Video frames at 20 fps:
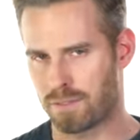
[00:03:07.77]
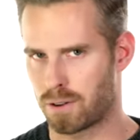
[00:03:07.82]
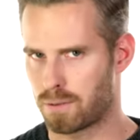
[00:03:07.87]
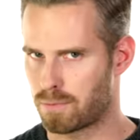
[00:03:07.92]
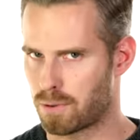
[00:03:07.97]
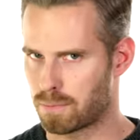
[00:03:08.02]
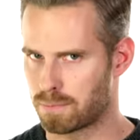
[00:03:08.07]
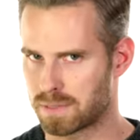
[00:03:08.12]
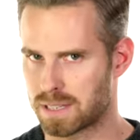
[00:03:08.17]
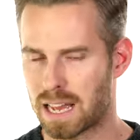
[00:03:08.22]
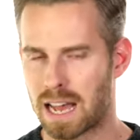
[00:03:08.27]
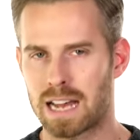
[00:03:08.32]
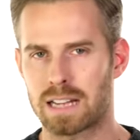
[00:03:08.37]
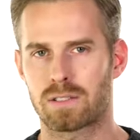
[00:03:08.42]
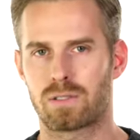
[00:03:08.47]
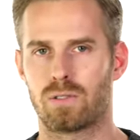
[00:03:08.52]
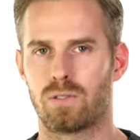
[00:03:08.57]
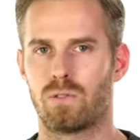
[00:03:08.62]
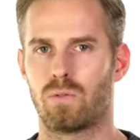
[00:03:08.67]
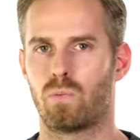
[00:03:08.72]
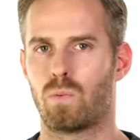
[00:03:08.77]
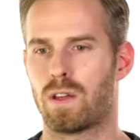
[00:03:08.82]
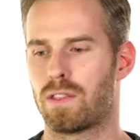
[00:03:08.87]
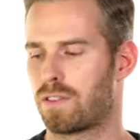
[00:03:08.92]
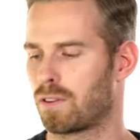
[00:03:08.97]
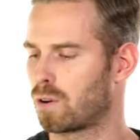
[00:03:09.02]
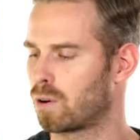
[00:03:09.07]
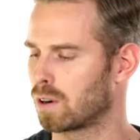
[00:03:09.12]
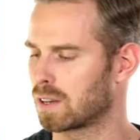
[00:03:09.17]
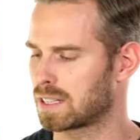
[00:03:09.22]
no problems at all with
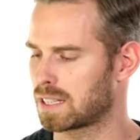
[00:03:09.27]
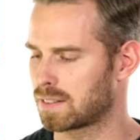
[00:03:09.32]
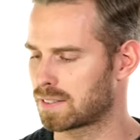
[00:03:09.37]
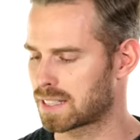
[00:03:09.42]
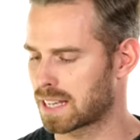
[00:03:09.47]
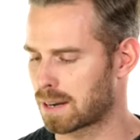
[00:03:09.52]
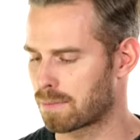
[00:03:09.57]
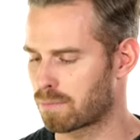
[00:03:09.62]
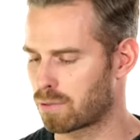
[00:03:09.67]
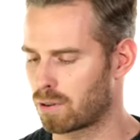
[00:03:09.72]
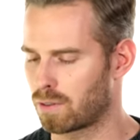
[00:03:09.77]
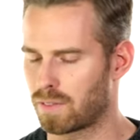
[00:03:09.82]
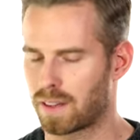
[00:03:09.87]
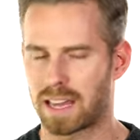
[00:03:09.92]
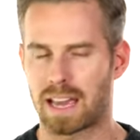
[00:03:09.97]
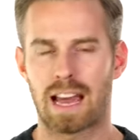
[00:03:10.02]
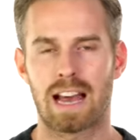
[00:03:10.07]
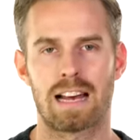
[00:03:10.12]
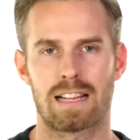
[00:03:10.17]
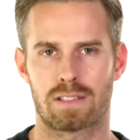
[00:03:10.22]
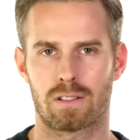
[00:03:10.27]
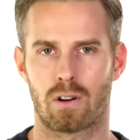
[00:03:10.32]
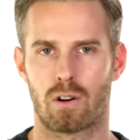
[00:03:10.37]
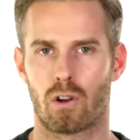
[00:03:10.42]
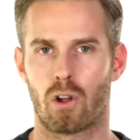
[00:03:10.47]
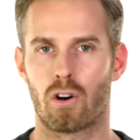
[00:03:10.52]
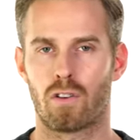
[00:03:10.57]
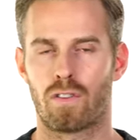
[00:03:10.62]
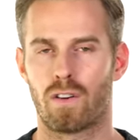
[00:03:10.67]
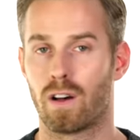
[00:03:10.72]
the quality of soundproofing it has
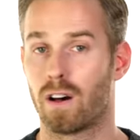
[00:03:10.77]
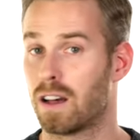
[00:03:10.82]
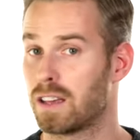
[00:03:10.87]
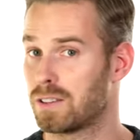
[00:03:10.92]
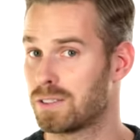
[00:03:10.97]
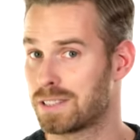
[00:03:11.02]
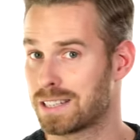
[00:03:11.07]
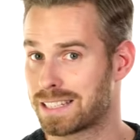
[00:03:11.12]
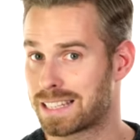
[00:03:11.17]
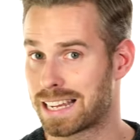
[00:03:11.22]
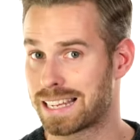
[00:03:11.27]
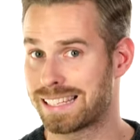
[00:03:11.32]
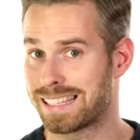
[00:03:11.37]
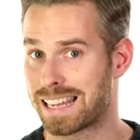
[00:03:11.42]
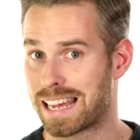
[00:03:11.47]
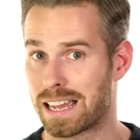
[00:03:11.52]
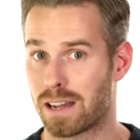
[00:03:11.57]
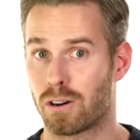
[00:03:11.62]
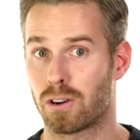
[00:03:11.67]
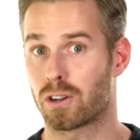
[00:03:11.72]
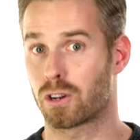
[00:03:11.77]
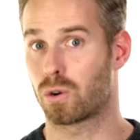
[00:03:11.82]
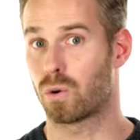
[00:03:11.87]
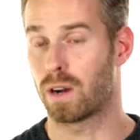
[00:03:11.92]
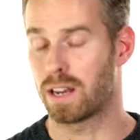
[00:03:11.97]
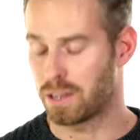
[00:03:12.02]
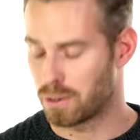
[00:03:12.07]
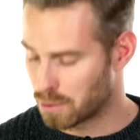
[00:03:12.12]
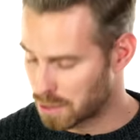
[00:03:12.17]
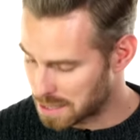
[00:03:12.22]
on offer. I use it day to day on a
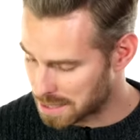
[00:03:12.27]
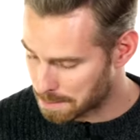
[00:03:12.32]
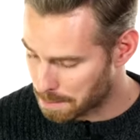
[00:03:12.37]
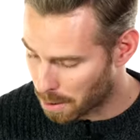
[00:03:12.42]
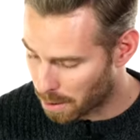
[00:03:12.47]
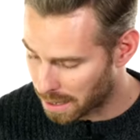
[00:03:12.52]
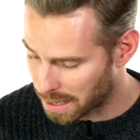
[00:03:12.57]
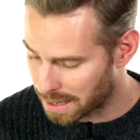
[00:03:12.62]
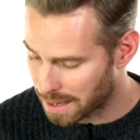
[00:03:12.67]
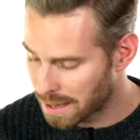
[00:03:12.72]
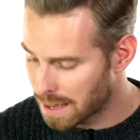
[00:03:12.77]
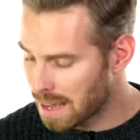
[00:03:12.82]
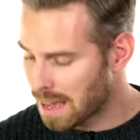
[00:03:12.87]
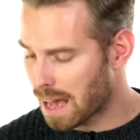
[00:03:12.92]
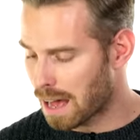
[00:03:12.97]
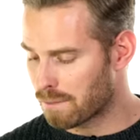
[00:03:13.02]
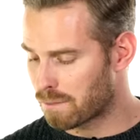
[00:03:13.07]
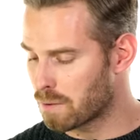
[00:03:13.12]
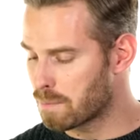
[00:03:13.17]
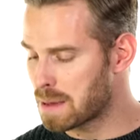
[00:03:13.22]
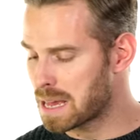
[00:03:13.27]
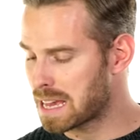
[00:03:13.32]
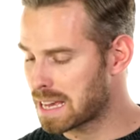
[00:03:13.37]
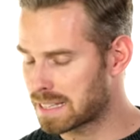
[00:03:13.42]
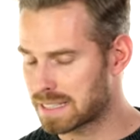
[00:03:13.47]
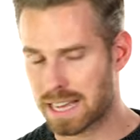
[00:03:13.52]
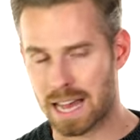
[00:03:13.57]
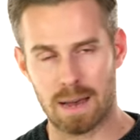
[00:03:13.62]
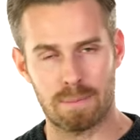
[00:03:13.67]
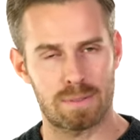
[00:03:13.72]
quite noisy bike, and for me
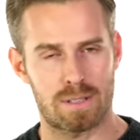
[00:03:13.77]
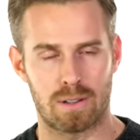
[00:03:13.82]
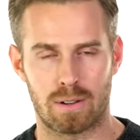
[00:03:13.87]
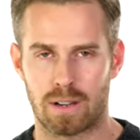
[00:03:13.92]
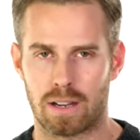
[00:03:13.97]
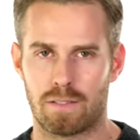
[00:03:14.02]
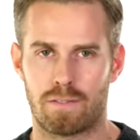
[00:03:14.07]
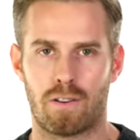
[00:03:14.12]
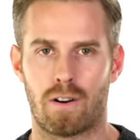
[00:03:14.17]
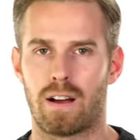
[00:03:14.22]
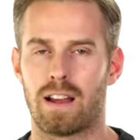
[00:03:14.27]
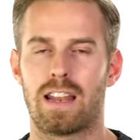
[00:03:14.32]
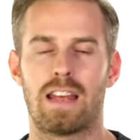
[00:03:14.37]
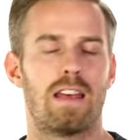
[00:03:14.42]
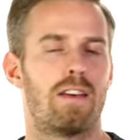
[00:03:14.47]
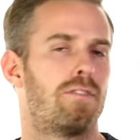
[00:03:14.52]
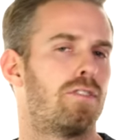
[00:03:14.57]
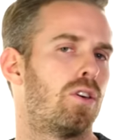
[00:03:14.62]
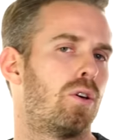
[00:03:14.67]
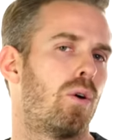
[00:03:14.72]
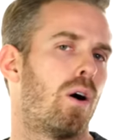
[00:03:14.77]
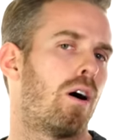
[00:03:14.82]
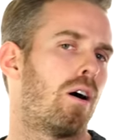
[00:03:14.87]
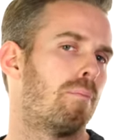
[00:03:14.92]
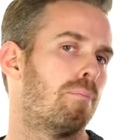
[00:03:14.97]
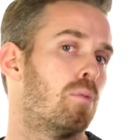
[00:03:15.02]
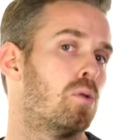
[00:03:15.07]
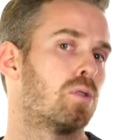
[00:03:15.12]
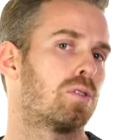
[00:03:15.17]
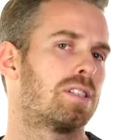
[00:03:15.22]
it's absolutely fine. If you are
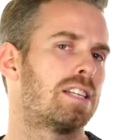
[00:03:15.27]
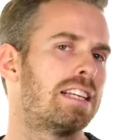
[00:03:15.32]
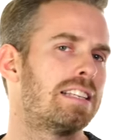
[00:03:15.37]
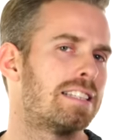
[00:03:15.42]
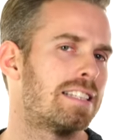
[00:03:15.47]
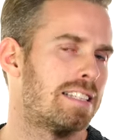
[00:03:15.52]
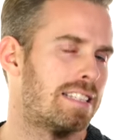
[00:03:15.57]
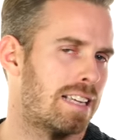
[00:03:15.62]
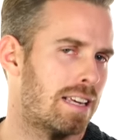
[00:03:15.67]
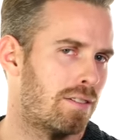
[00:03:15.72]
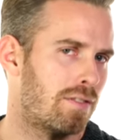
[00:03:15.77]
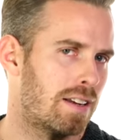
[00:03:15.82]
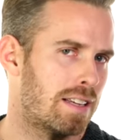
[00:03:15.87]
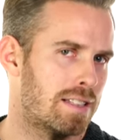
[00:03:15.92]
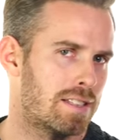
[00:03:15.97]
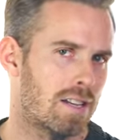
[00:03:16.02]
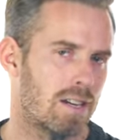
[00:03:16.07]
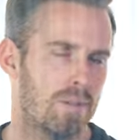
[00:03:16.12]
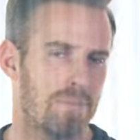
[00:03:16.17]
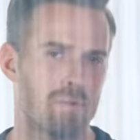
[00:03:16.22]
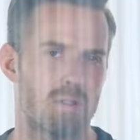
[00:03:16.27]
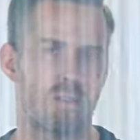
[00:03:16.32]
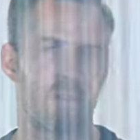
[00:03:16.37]
more sensitive in terms